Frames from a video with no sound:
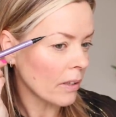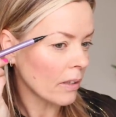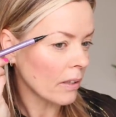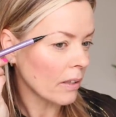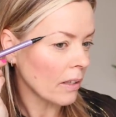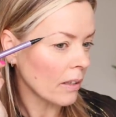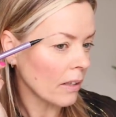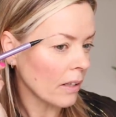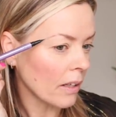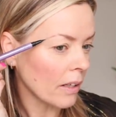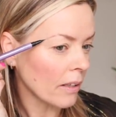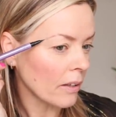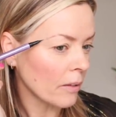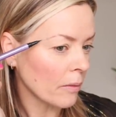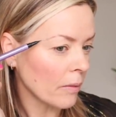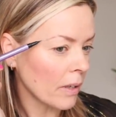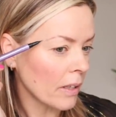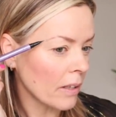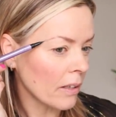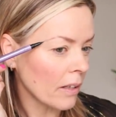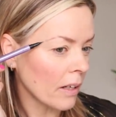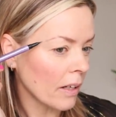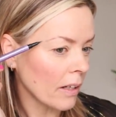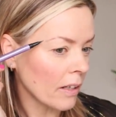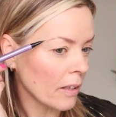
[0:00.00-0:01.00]
And I like the way
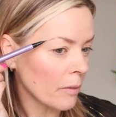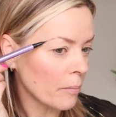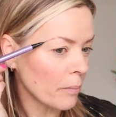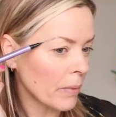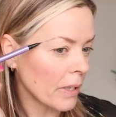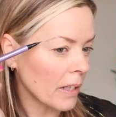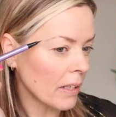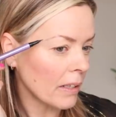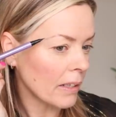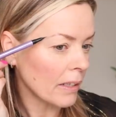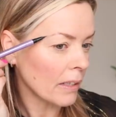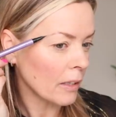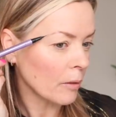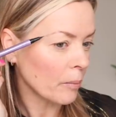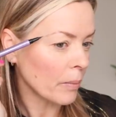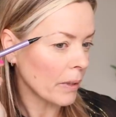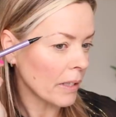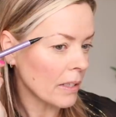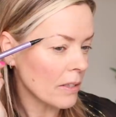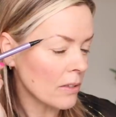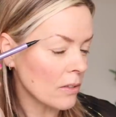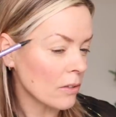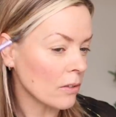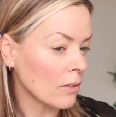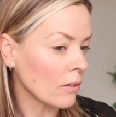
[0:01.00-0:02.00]
that I can be a little
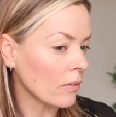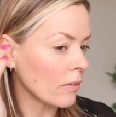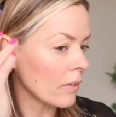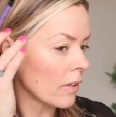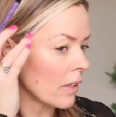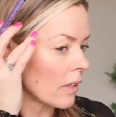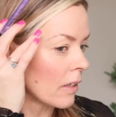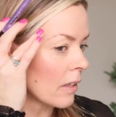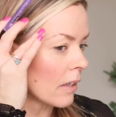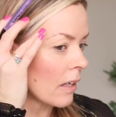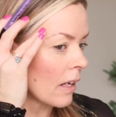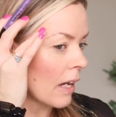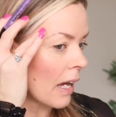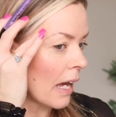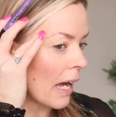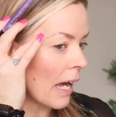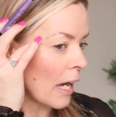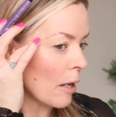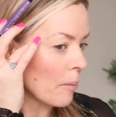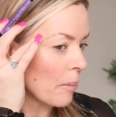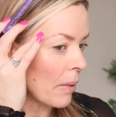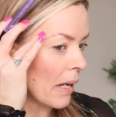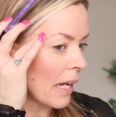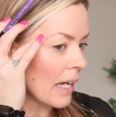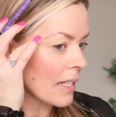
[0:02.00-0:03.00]
bit sort of
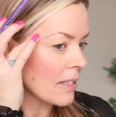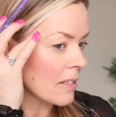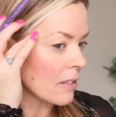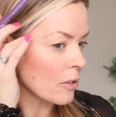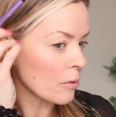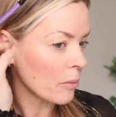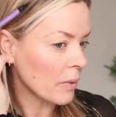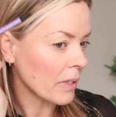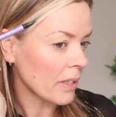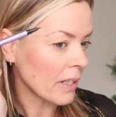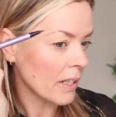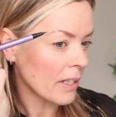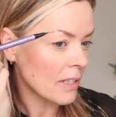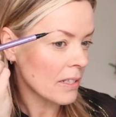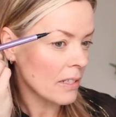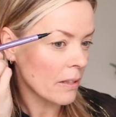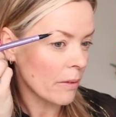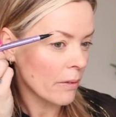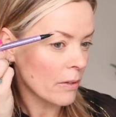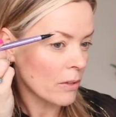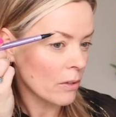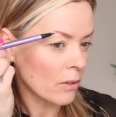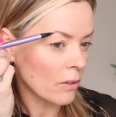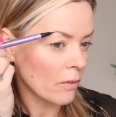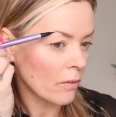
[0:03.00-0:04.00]
haphazard with it,
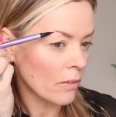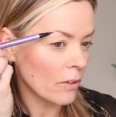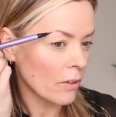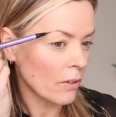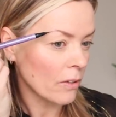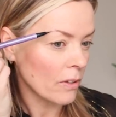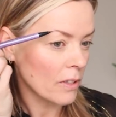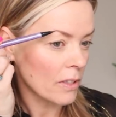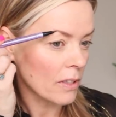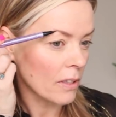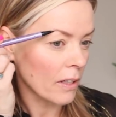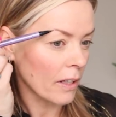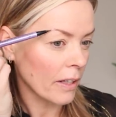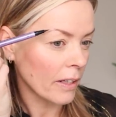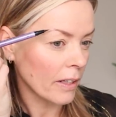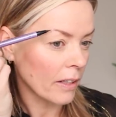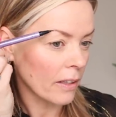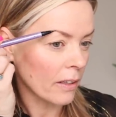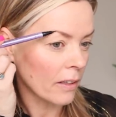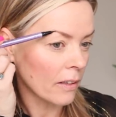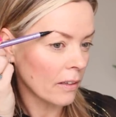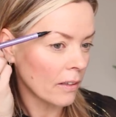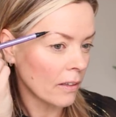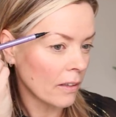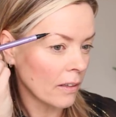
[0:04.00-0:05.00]
so it sort of looks like
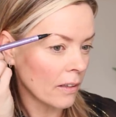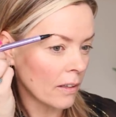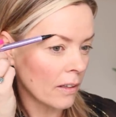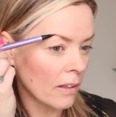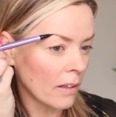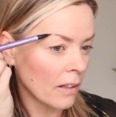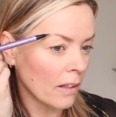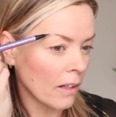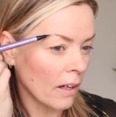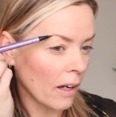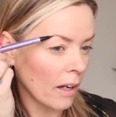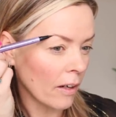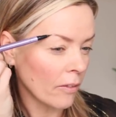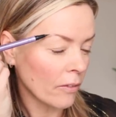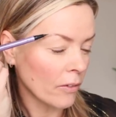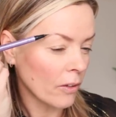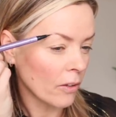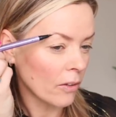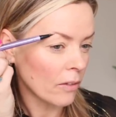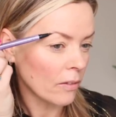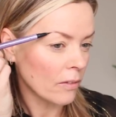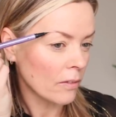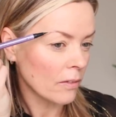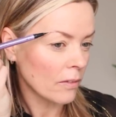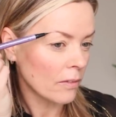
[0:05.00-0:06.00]
I've
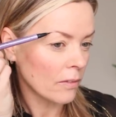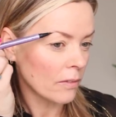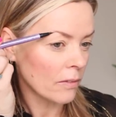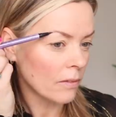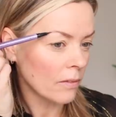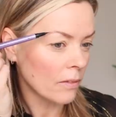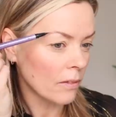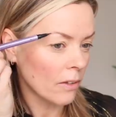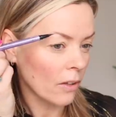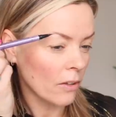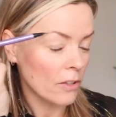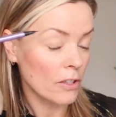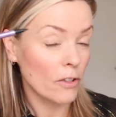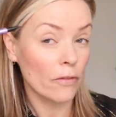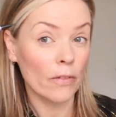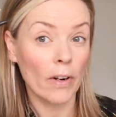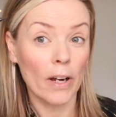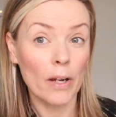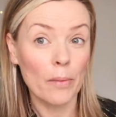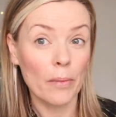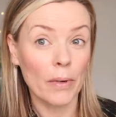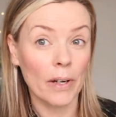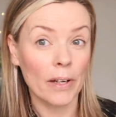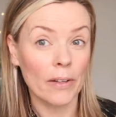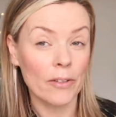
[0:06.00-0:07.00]
got lots of
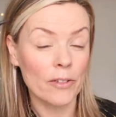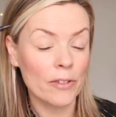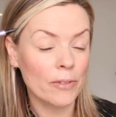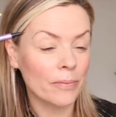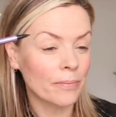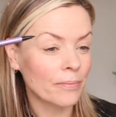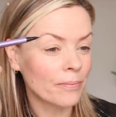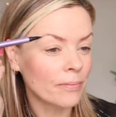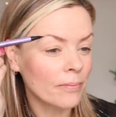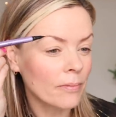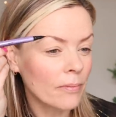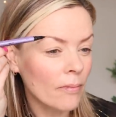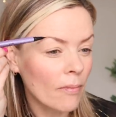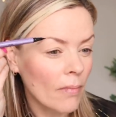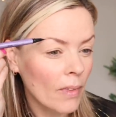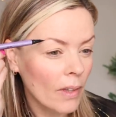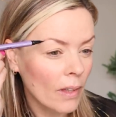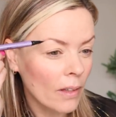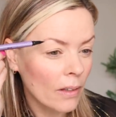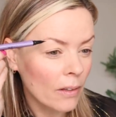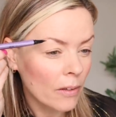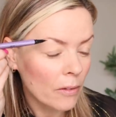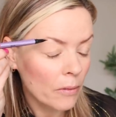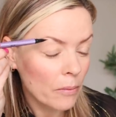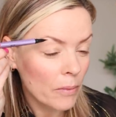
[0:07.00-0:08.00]
eyebrows,
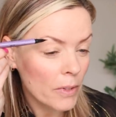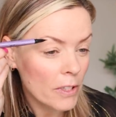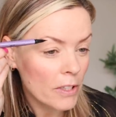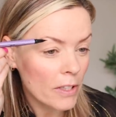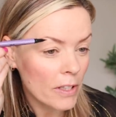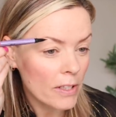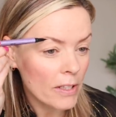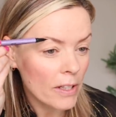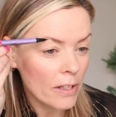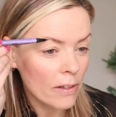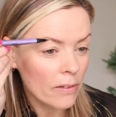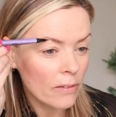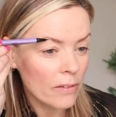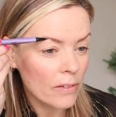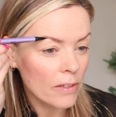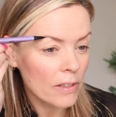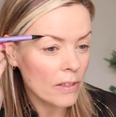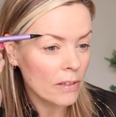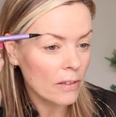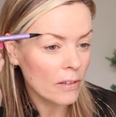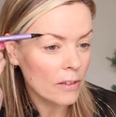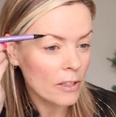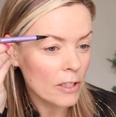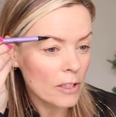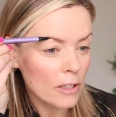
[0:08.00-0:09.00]
which I don't.
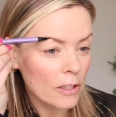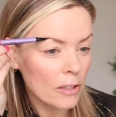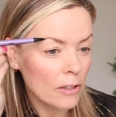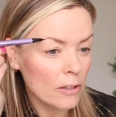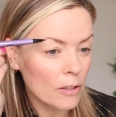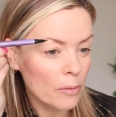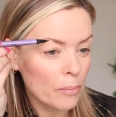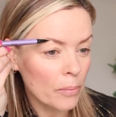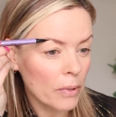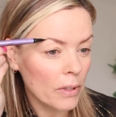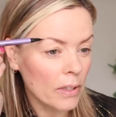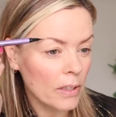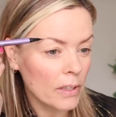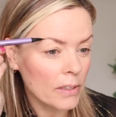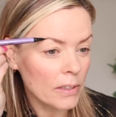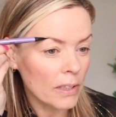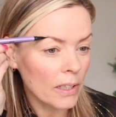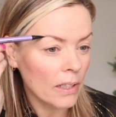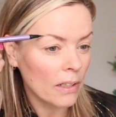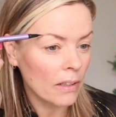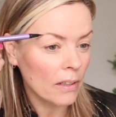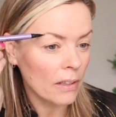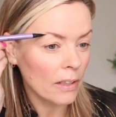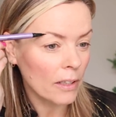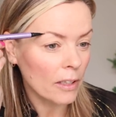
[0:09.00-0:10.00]
I'm just going to pull it
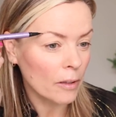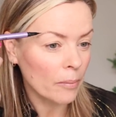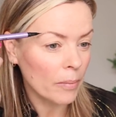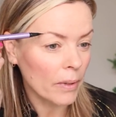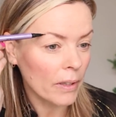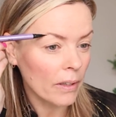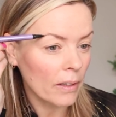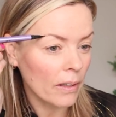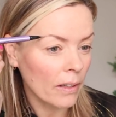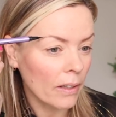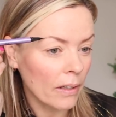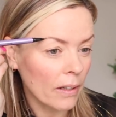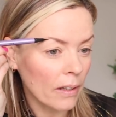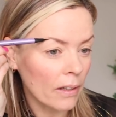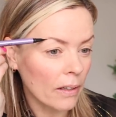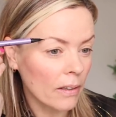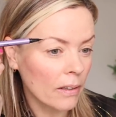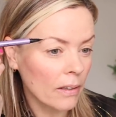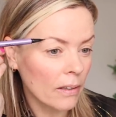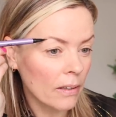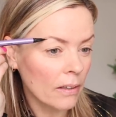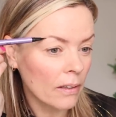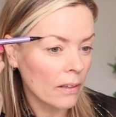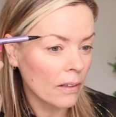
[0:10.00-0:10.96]
down a little bit there.